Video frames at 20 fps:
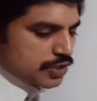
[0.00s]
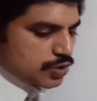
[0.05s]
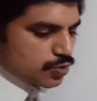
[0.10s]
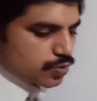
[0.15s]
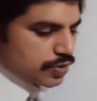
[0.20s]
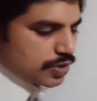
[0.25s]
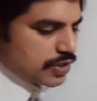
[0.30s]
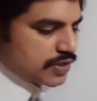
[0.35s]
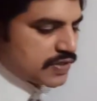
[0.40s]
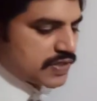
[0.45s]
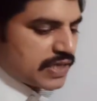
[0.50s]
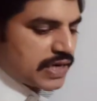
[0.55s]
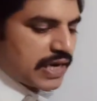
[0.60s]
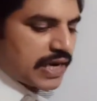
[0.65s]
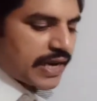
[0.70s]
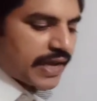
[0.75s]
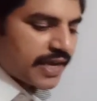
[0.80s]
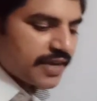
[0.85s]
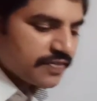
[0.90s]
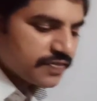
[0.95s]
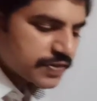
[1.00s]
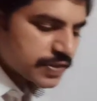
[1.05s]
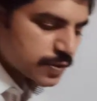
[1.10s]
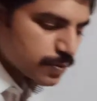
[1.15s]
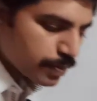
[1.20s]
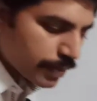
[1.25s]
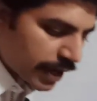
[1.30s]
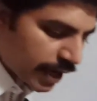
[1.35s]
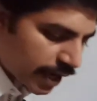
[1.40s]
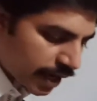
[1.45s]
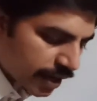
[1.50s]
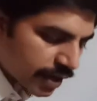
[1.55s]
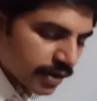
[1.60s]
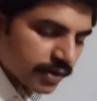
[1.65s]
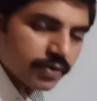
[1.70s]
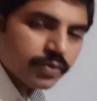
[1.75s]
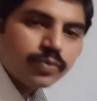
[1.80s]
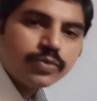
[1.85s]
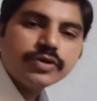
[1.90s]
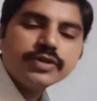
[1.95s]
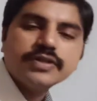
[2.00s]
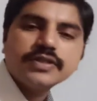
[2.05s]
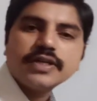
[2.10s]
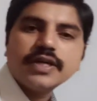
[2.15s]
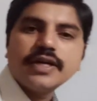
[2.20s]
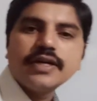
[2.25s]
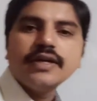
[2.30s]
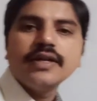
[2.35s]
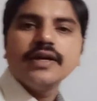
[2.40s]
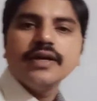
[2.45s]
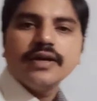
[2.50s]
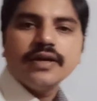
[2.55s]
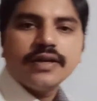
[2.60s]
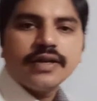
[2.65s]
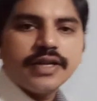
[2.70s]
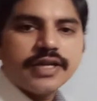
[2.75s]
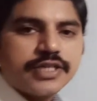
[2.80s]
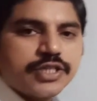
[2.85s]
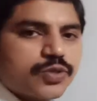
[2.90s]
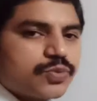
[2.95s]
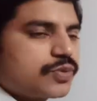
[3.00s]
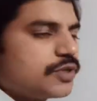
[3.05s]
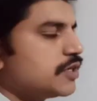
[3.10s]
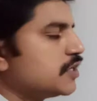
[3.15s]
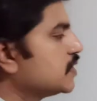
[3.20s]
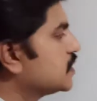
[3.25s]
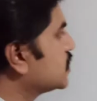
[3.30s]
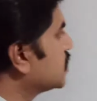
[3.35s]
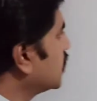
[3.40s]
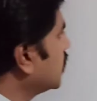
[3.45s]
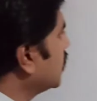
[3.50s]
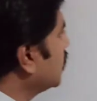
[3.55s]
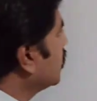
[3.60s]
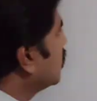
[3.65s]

one is a lifespan. What is that? Next one is a